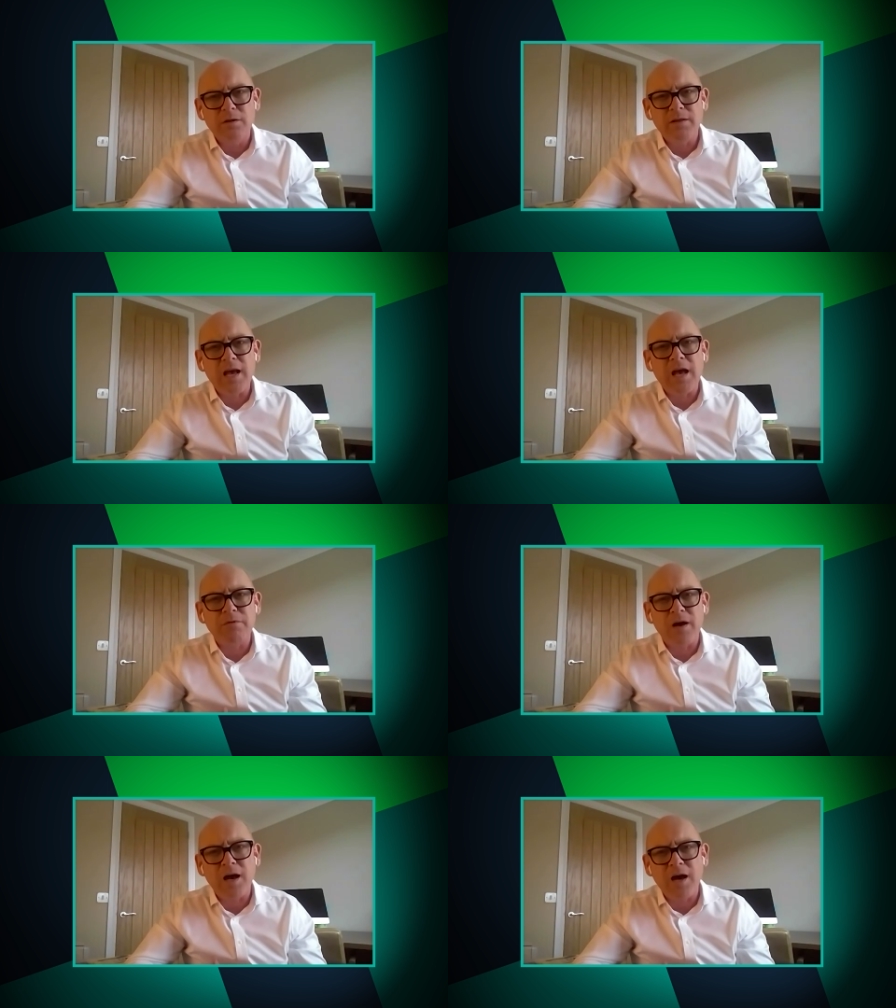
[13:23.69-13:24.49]
They
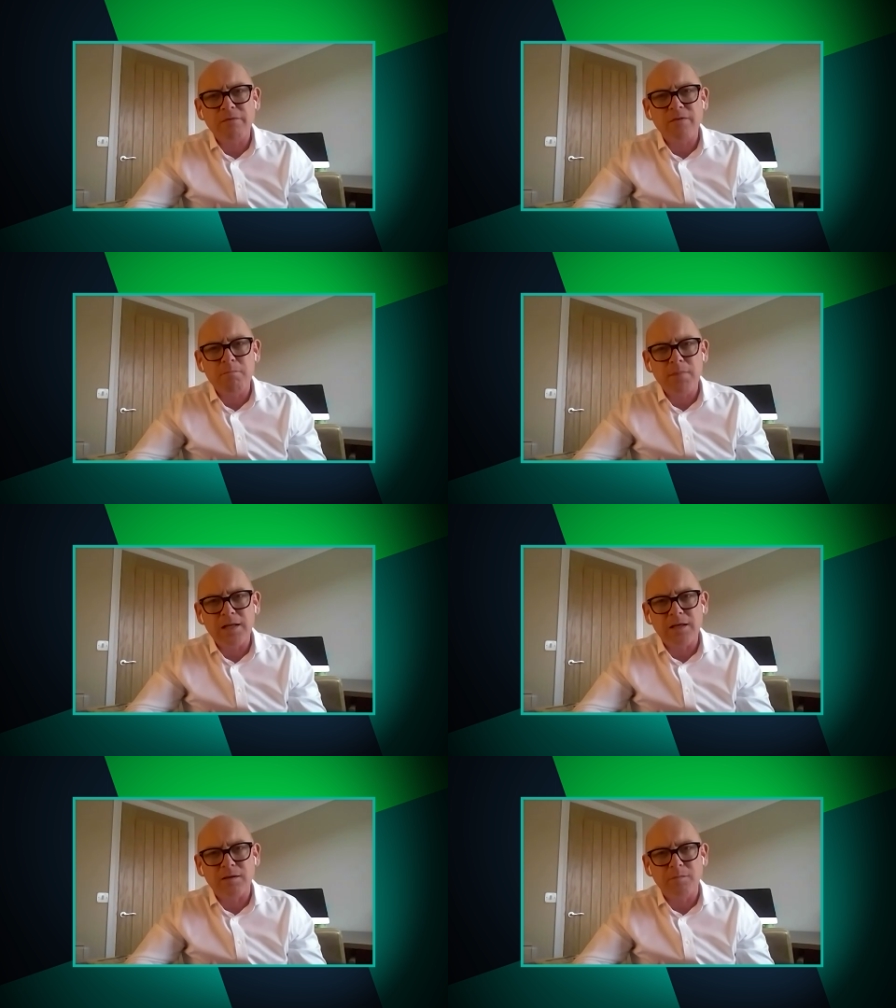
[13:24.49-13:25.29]
have half a
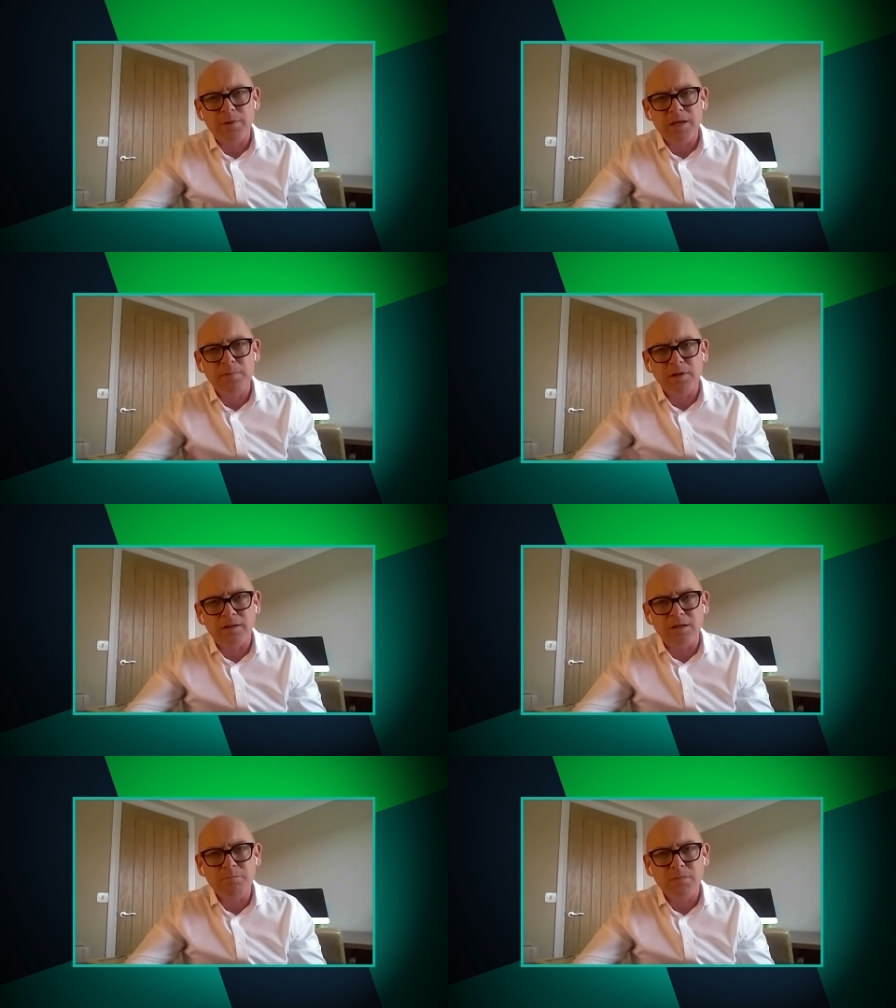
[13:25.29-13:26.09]
million people
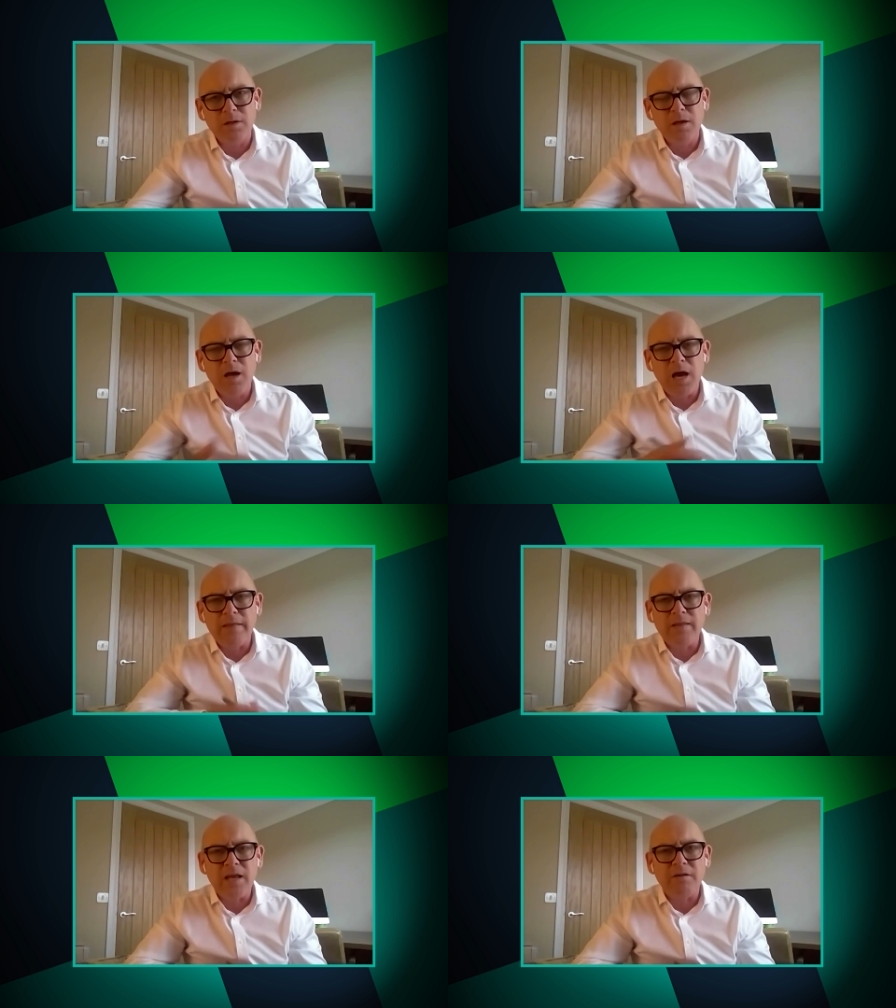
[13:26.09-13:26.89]
in them,
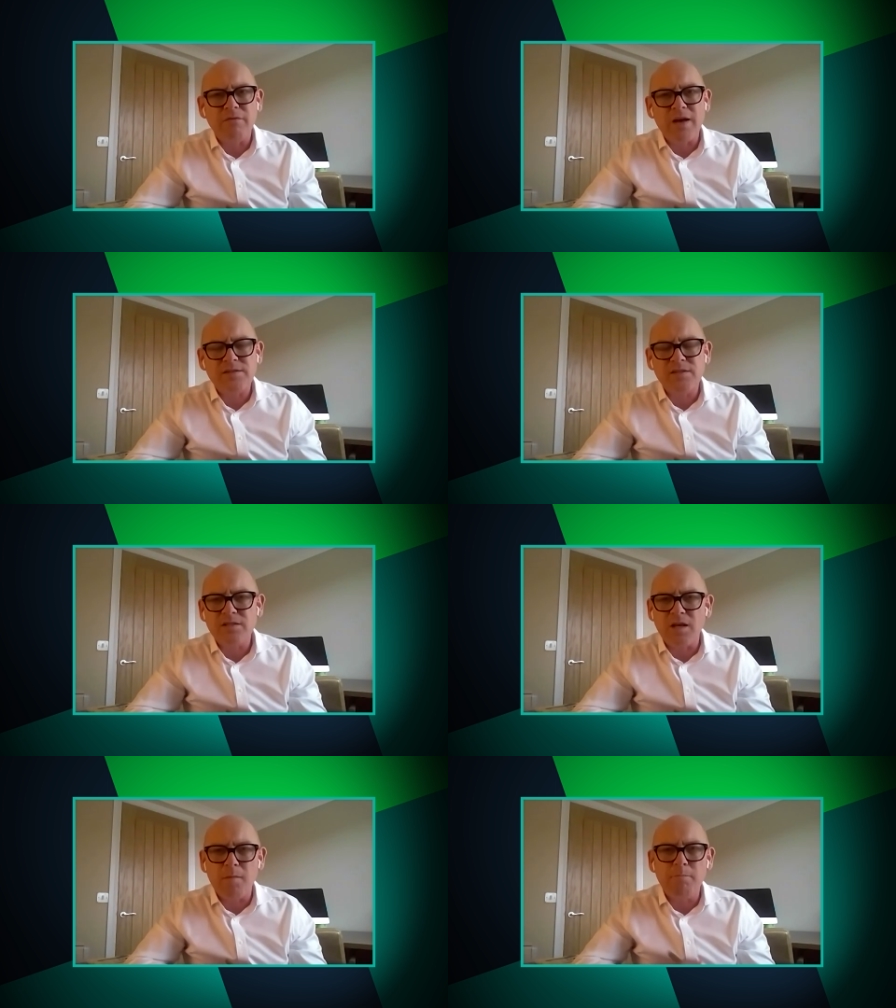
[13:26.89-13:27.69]
and they
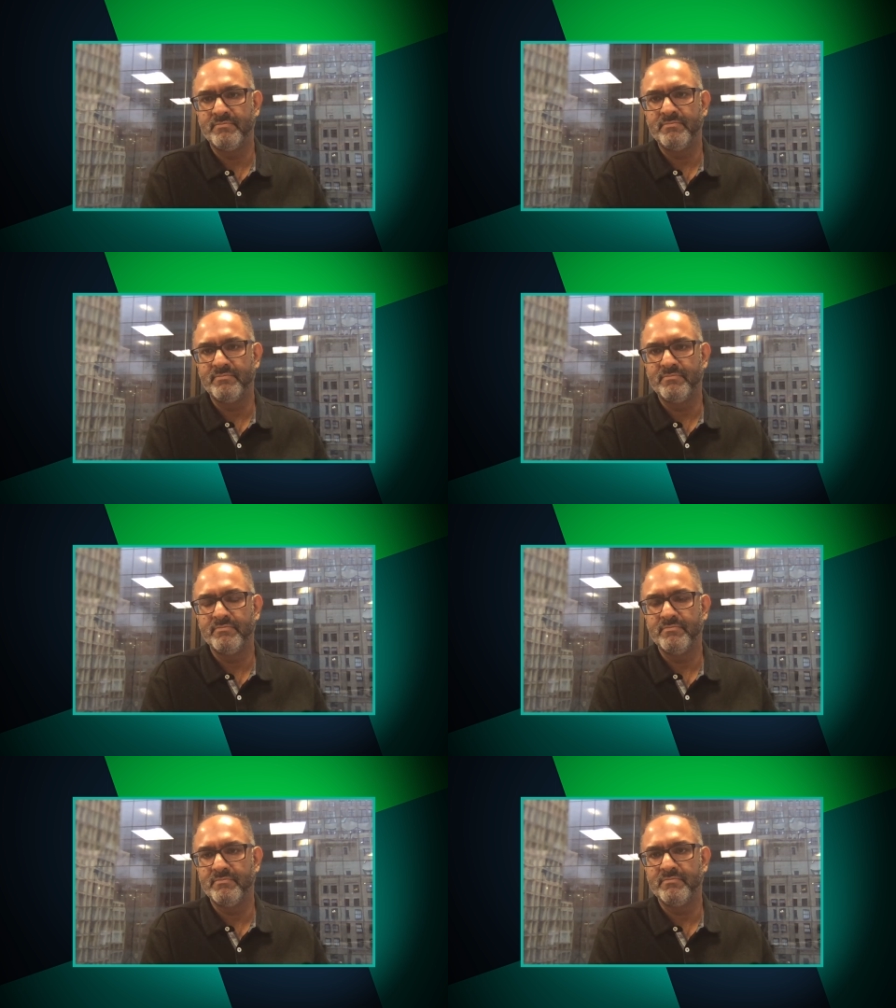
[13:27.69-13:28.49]
invest a billion
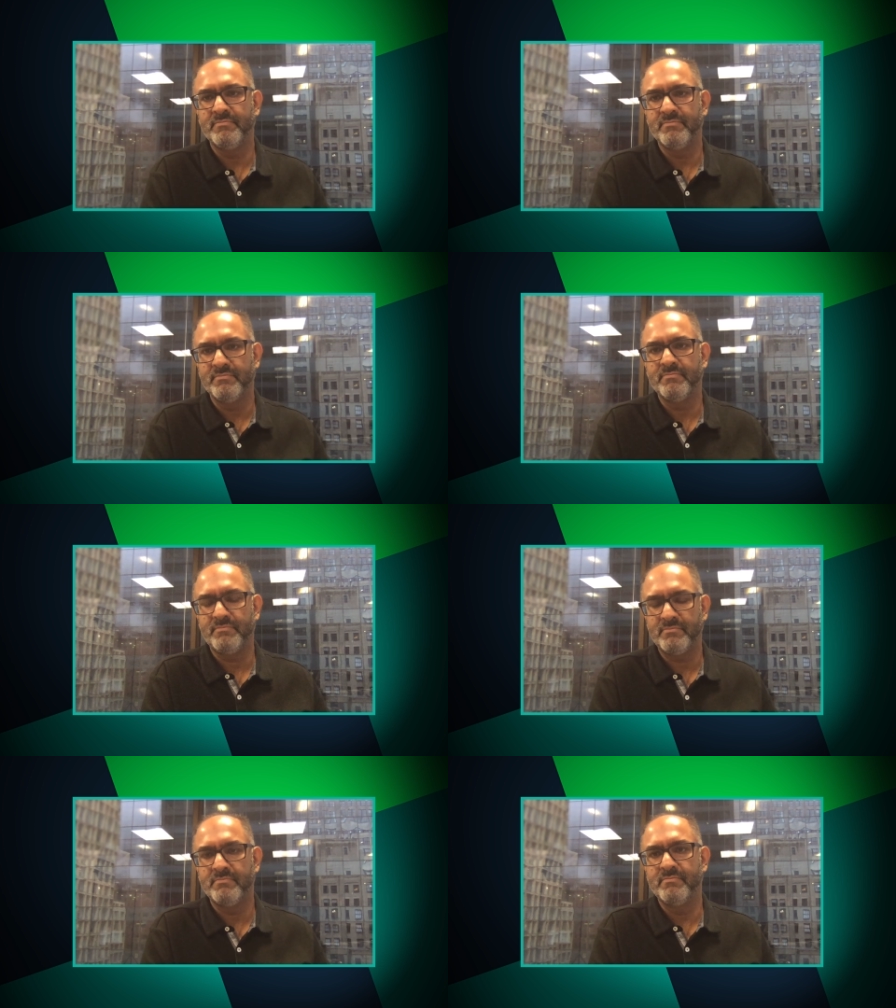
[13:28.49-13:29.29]
euros a year
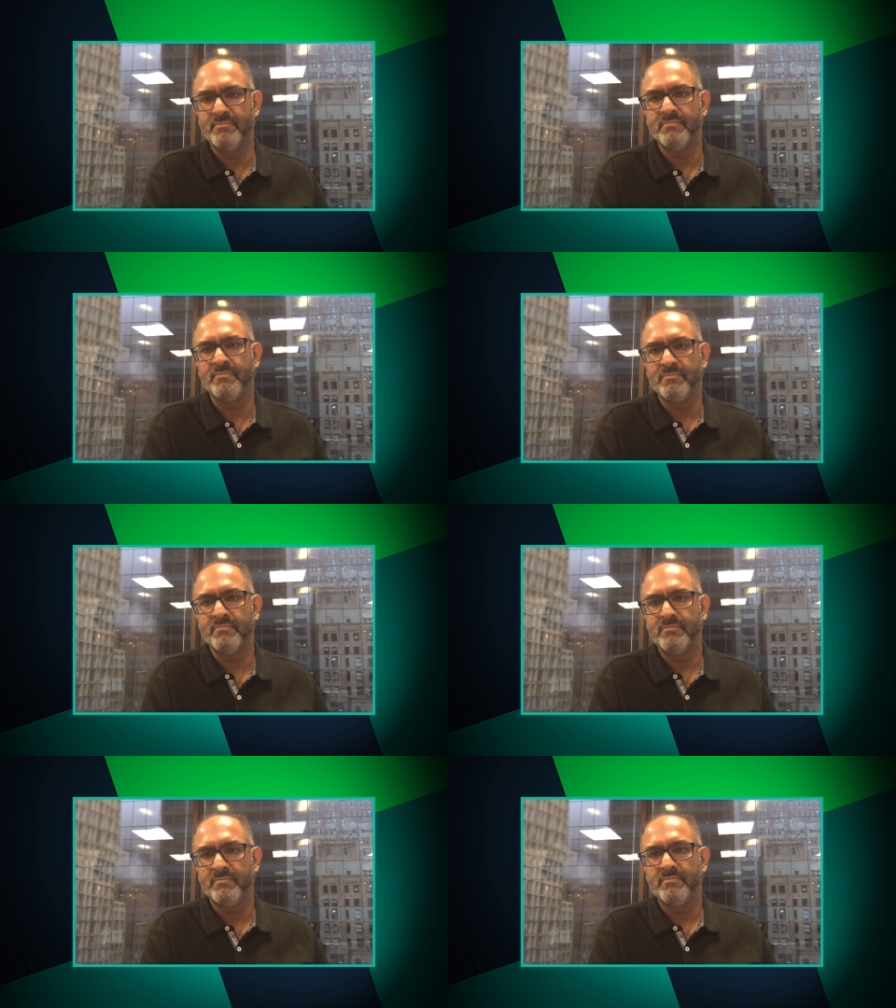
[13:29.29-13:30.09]
in
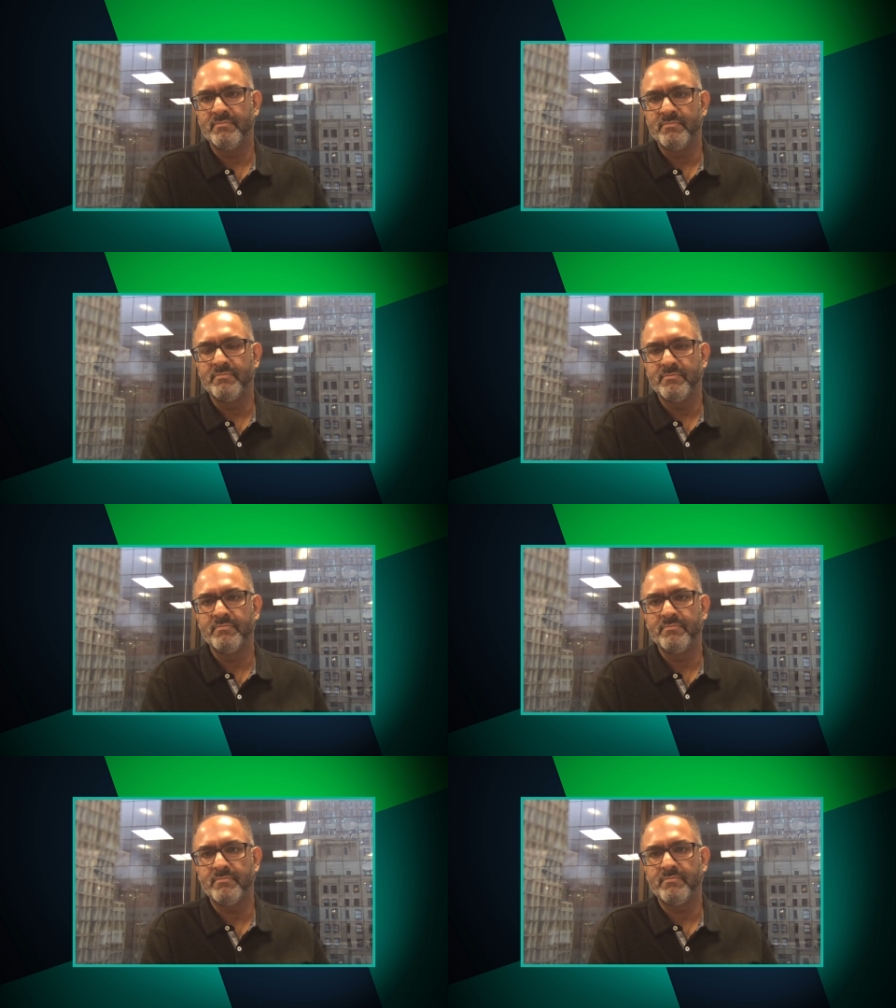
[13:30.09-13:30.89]
capex and,
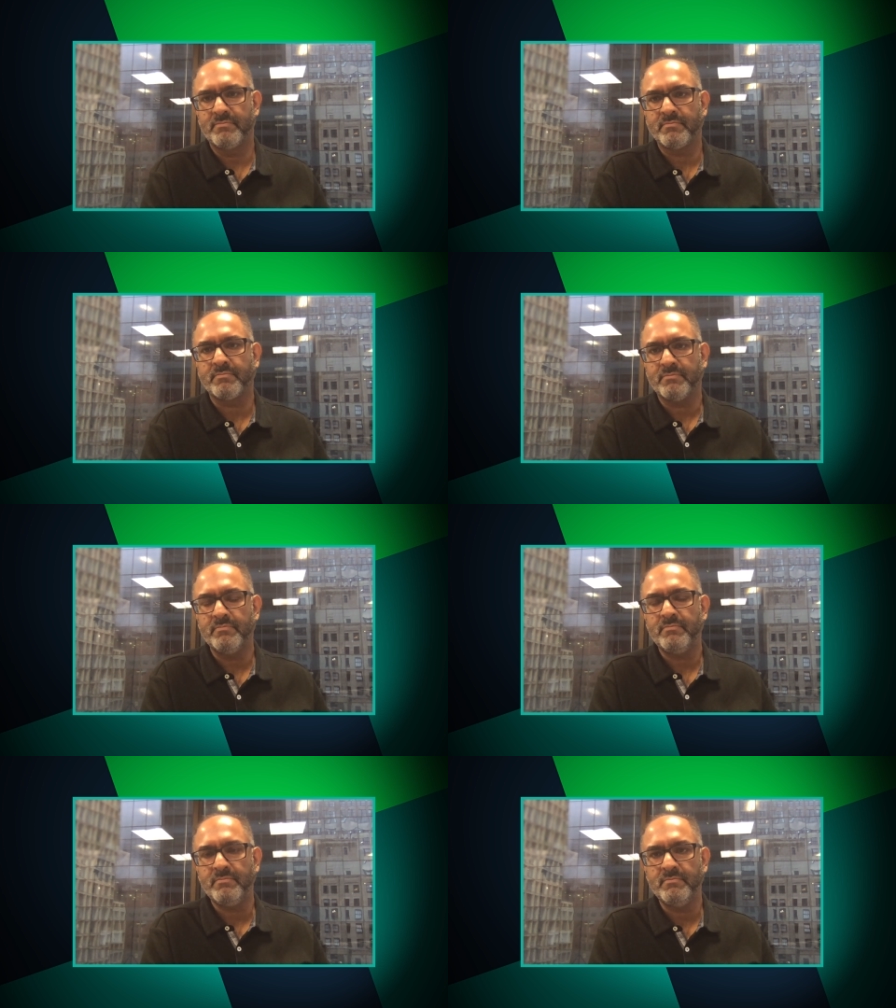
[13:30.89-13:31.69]
and
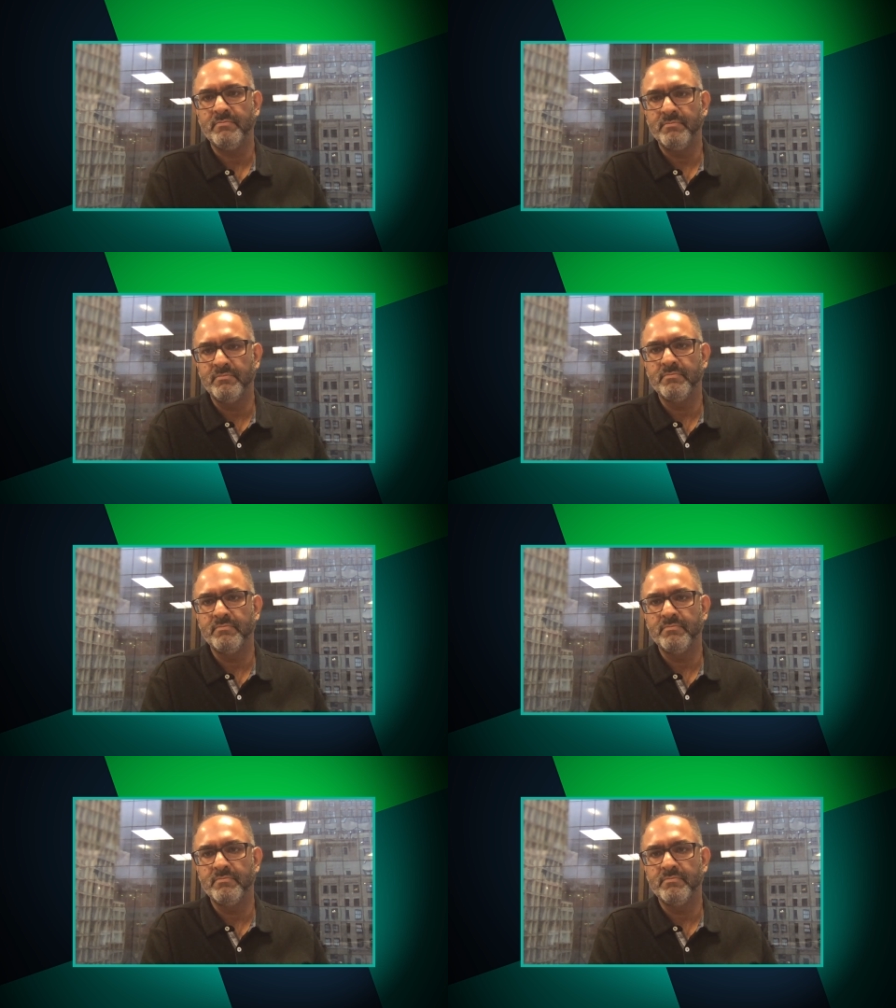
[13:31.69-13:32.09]
R&D.